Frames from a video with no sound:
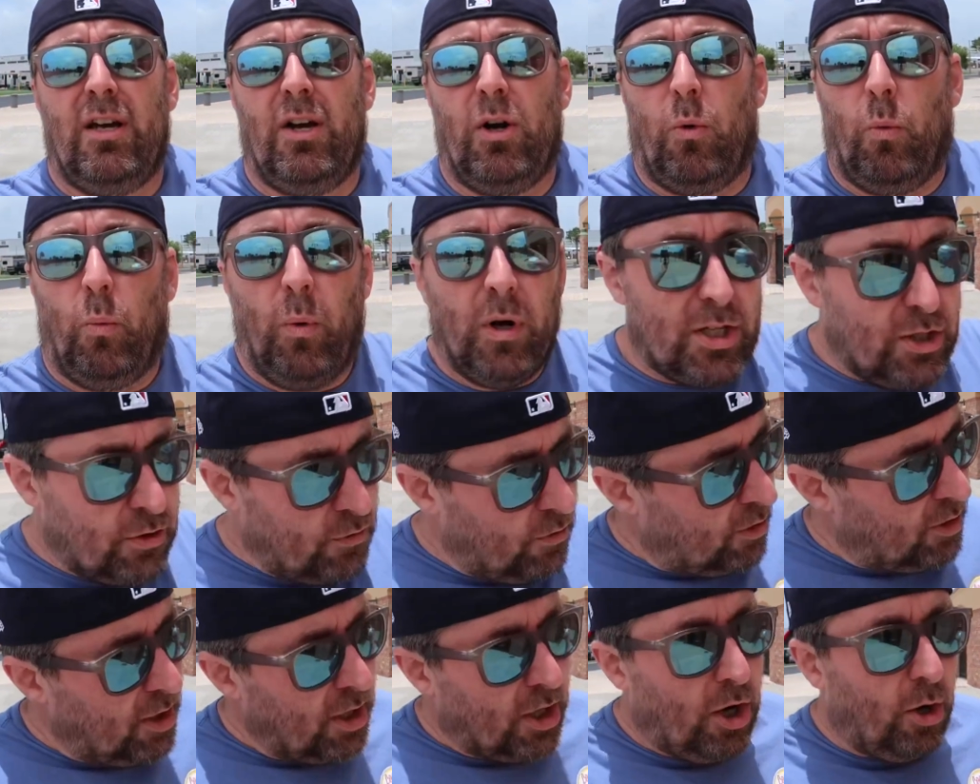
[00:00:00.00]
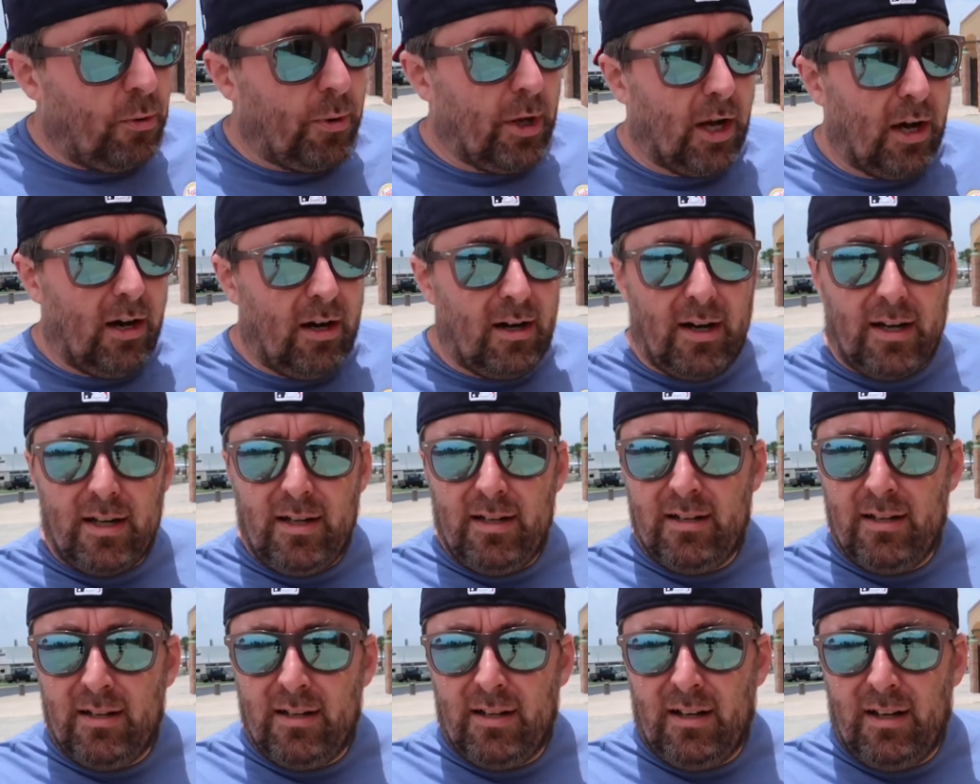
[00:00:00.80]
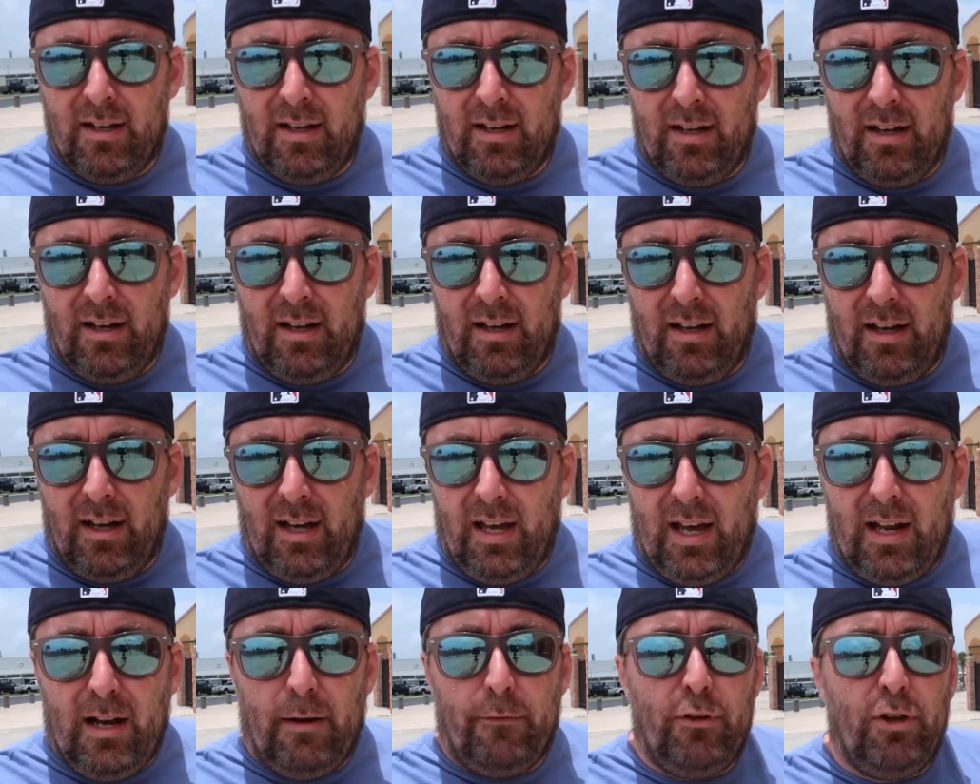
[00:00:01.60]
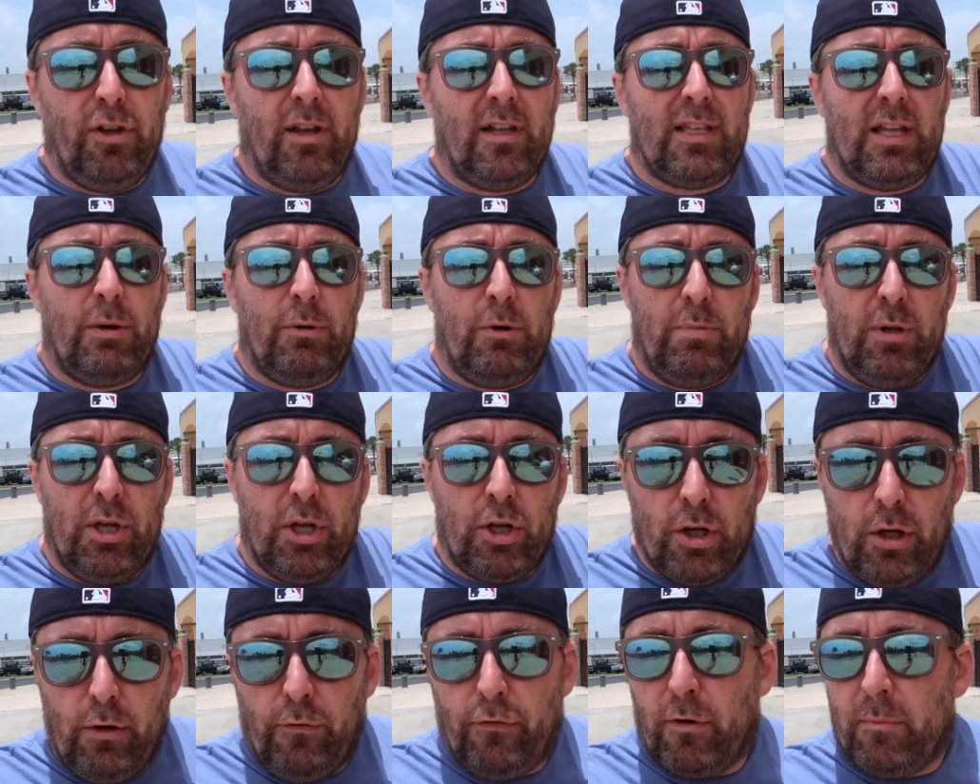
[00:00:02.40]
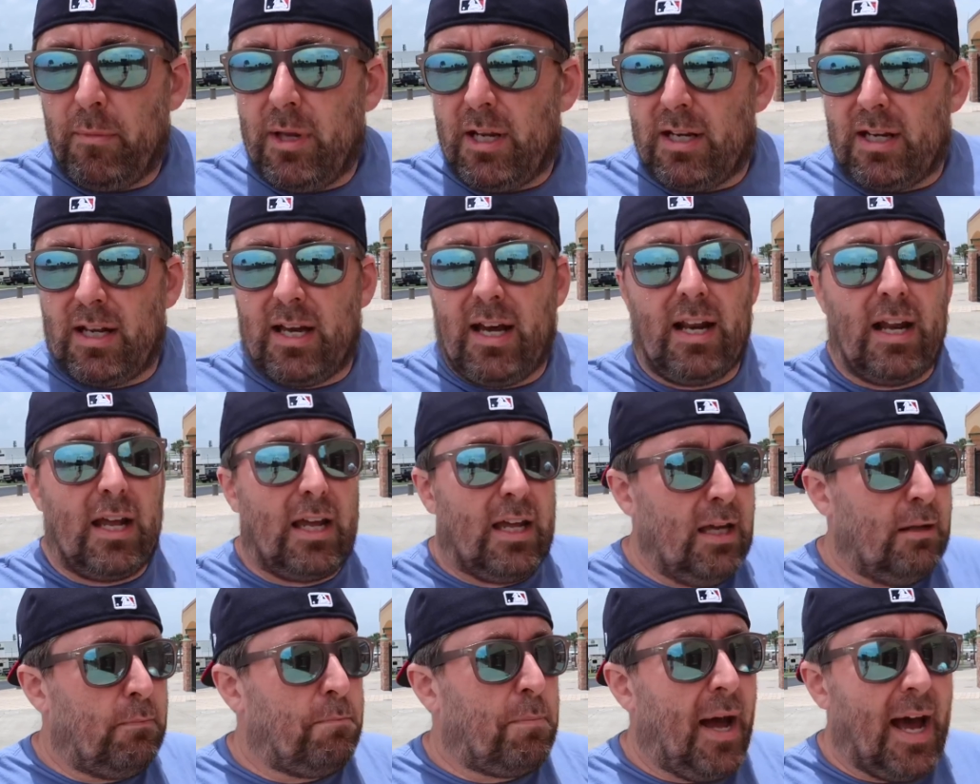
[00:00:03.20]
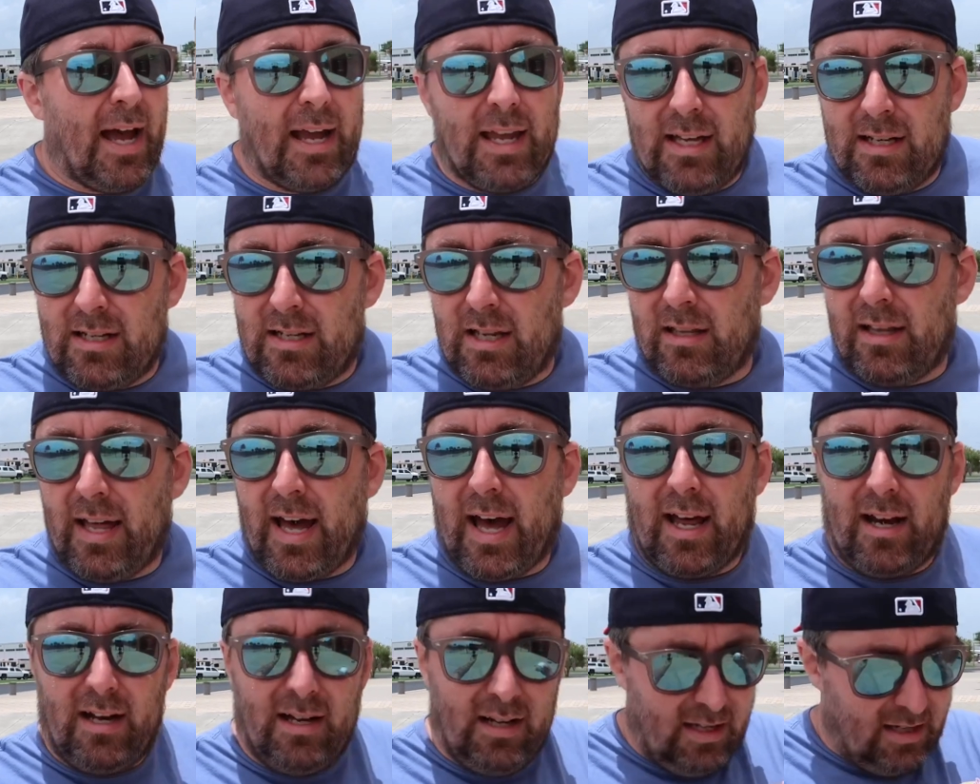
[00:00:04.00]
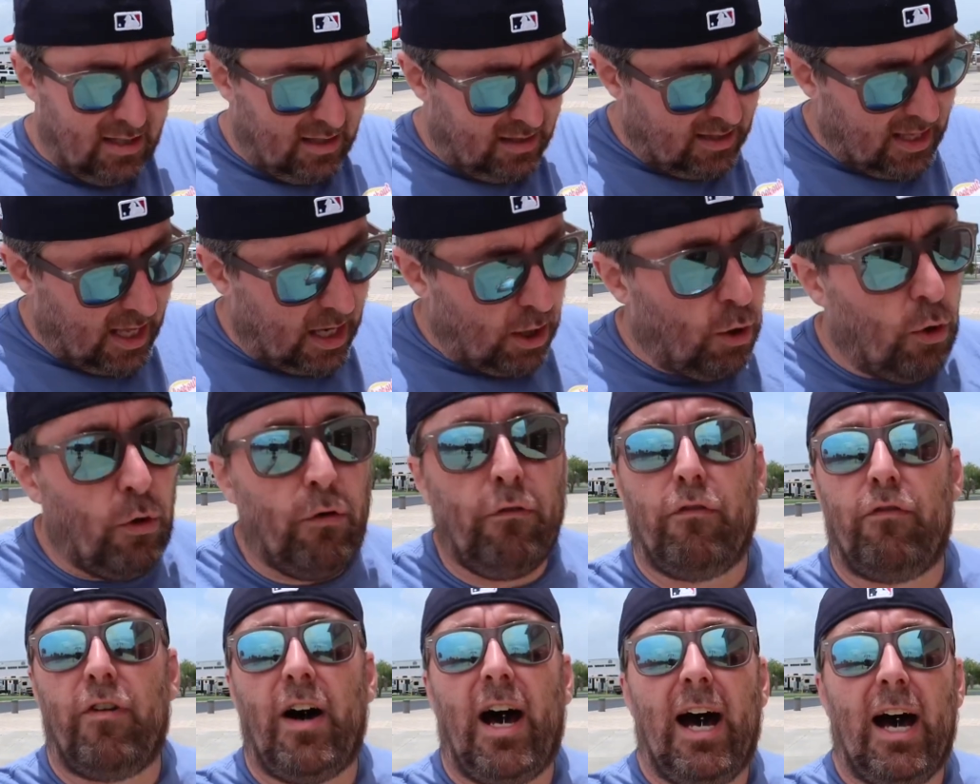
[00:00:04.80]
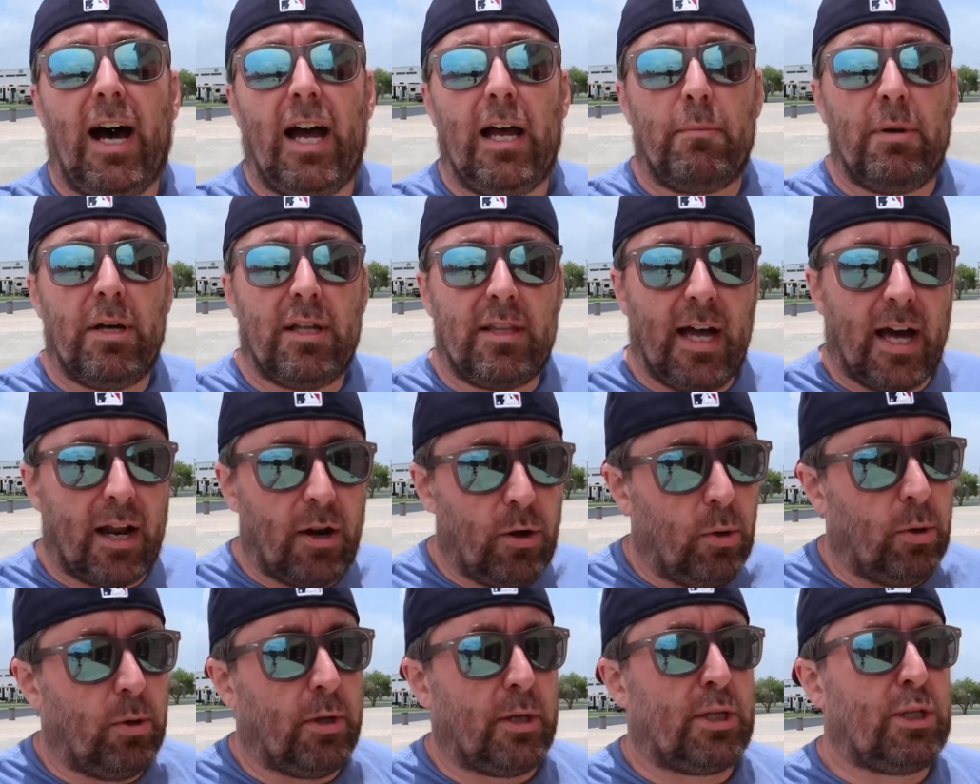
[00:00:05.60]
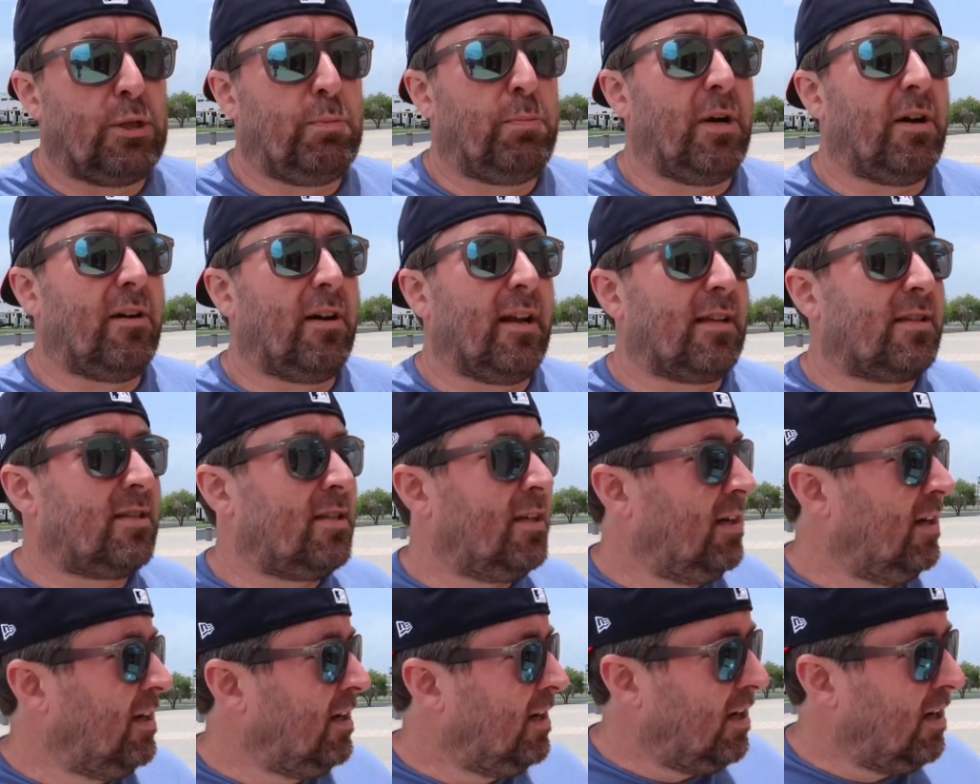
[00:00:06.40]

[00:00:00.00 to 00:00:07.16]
what's really going on. And I feel like that would be good for me to kind of get back into that, that whole vibe, that whole experience.